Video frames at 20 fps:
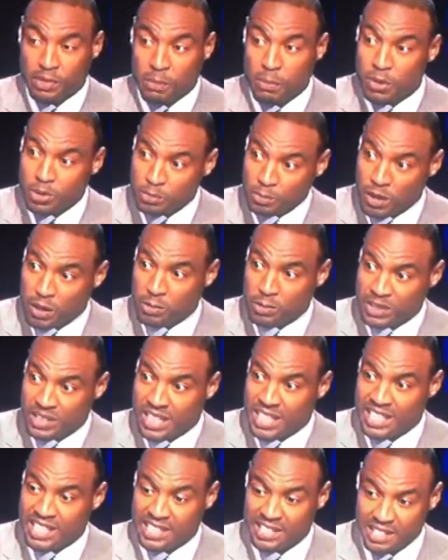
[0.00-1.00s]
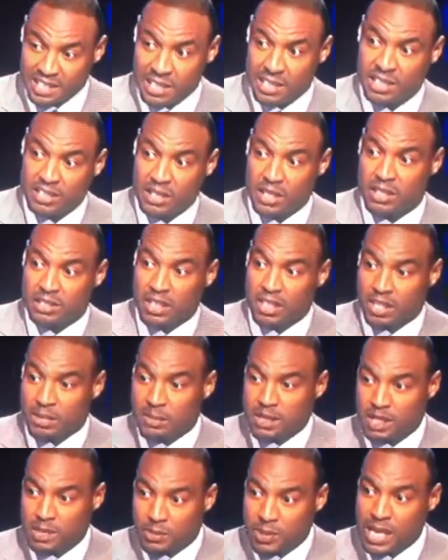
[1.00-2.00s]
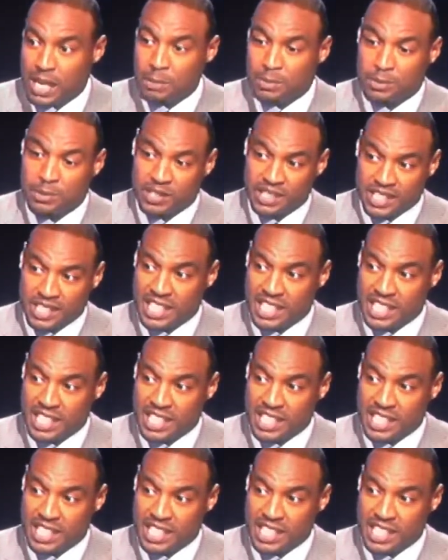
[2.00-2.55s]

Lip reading: for the most part, was saying until he starts talking about Crabtree